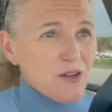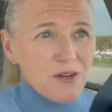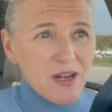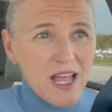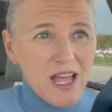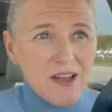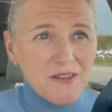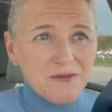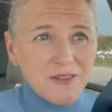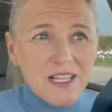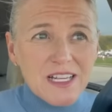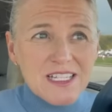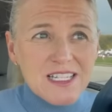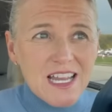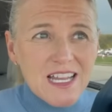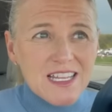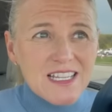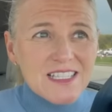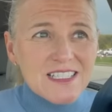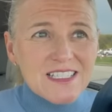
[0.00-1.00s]
have flight
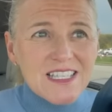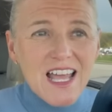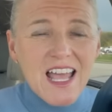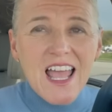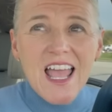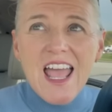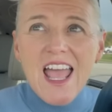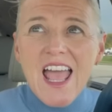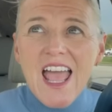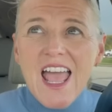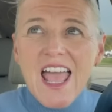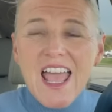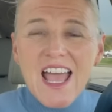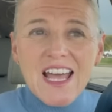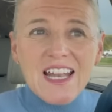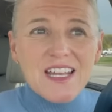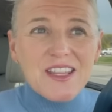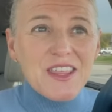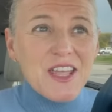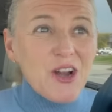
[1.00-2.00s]
attendants,
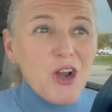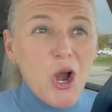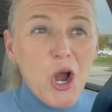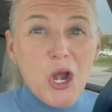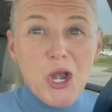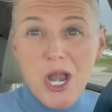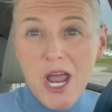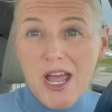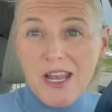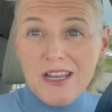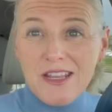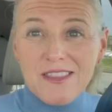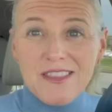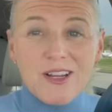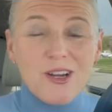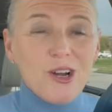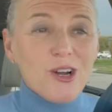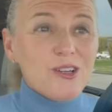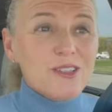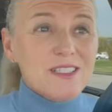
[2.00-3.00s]
and there are none.
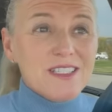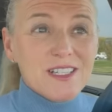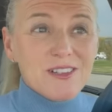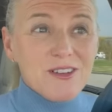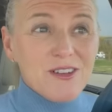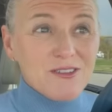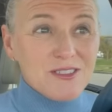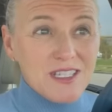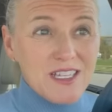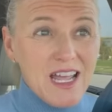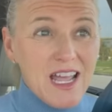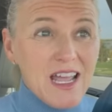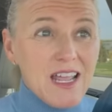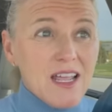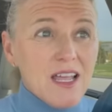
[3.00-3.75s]
There are zero today.